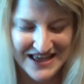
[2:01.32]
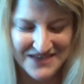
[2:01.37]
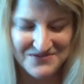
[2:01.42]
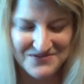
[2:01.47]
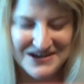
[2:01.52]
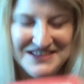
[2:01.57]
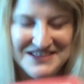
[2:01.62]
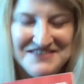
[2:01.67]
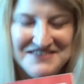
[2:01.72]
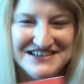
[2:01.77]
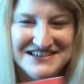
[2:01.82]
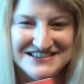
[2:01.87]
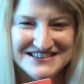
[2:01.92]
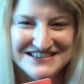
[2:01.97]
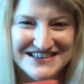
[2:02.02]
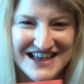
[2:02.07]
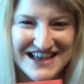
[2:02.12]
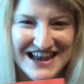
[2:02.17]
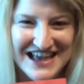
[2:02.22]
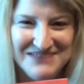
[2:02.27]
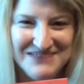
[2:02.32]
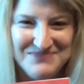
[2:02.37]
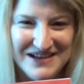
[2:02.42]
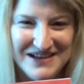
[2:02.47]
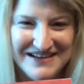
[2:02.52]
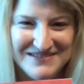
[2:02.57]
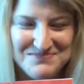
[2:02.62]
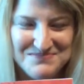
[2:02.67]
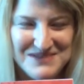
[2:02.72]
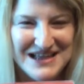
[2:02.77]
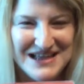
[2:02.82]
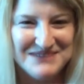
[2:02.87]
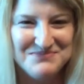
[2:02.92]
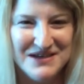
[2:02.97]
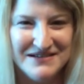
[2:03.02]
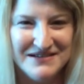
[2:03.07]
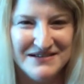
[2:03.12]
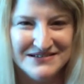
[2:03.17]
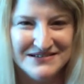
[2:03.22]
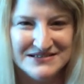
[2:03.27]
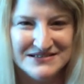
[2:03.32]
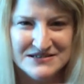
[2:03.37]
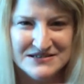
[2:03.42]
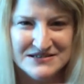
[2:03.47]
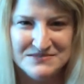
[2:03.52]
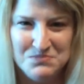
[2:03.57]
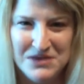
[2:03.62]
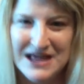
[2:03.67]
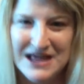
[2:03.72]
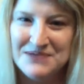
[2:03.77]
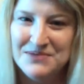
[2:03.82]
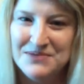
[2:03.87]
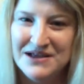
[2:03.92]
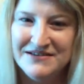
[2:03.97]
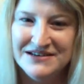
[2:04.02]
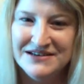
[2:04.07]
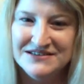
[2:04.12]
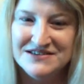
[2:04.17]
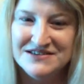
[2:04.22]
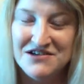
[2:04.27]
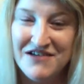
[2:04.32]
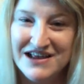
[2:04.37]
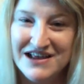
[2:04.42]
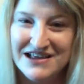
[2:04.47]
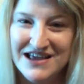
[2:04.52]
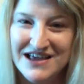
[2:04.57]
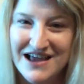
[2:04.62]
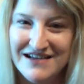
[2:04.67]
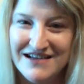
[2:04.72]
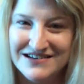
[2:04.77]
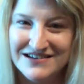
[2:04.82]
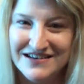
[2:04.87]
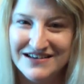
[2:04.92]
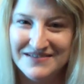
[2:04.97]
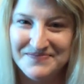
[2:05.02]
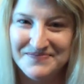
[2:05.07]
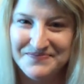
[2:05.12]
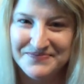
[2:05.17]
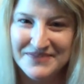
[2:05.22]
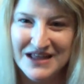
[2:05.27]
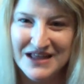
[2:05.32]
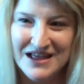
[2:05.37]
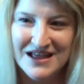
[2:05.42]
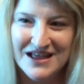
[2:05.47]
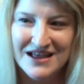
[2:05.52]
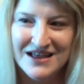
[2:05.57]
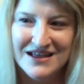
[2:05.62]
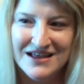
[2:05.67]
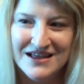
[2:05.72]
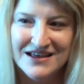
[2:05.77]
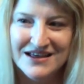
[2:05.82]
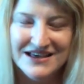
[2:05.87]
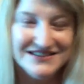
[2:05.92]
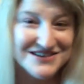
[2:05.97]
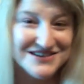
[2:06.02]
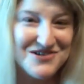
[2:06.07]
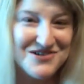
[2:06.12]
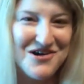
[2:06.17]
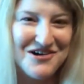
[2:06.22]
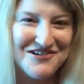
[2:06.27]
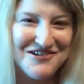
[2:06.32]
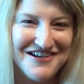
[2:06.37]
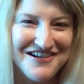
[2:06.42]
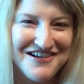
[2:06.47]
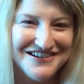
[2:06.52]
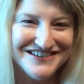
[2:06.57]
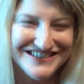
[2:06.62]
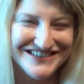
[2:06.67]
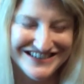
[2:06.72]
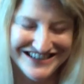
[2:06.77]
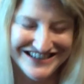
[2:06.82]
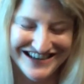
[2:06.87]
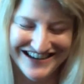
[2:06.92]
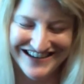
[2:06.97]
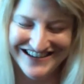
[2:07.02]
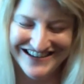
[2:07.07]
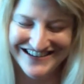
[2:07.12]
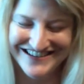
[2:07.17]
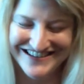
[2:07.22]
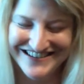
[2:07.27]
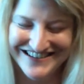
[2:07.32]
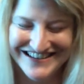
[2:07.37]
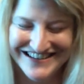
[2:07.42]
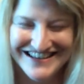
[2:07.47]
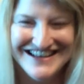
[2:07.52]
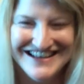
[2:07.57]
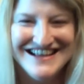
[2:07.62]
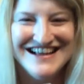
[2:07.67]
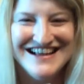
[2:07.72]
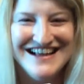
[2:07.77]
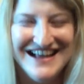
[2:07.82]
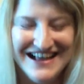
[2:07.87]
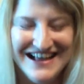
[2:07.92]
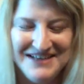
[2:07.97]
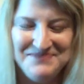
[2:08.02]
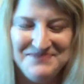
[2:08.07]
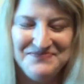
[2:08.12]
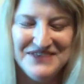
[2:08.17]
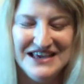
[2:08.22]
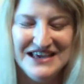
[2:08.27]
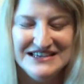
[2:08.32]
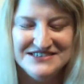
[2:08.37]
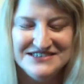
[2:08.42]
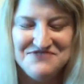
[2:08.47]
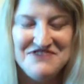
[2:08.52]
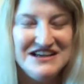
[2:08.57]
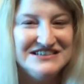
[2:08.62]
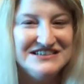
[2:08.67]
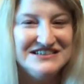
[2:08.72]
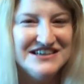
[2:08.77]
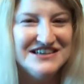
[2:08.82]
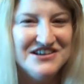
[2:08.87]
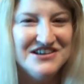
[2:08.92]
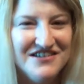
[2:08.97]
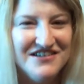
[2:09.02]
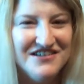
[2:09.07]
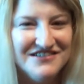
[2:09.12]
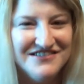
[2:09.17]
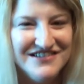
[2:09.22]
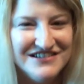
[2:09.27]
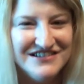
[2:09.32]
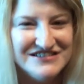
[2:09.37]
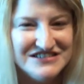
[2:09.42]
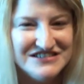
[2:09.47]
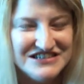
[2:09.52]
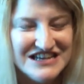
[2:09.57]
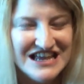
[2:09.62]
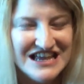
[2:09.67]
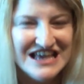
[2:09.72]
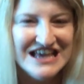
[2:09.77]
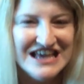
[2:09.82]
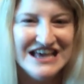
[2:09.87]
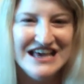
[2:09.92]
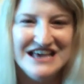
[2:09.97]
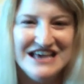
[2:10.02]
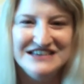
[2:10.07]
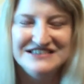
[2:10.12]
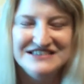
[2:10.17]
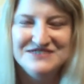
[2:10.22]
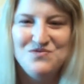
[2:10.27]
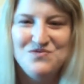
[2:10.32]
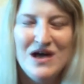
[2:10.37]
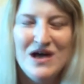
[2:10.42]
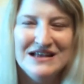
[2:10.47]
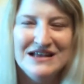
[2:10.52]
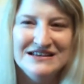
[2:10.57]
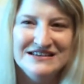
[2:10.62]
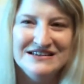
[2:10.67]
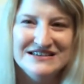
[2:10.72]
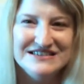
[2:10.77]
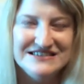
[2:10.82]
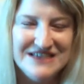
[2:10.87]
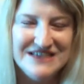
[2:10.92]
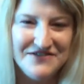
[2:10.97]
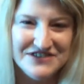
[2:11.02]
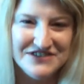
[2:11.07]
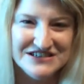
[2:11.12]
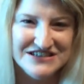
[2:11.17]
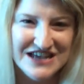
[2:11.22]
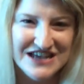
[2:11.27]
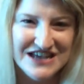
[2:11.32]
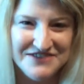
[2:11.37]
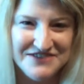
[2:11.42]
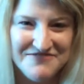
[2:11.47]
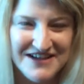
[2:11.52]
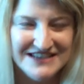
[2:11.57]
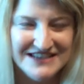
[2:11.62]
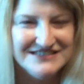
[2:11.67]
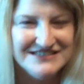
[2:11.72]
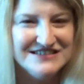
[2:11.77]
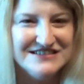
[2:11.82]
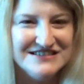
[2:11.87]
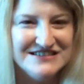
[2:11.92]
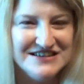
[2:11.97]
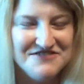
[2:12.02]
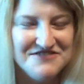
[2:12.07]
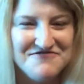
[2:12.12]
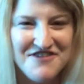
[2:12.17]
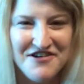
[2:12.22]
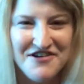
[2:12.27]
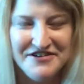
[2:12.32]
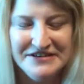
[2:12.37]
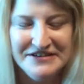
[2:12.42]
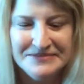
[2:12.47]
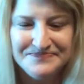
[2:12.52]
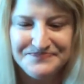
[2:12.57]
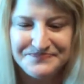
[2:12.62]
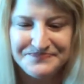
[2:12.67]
One of the reasons I like Black Baron is because Black Baron is a great character. He's a cockroach. He's a racing cockroach. He's won 17 races in a row.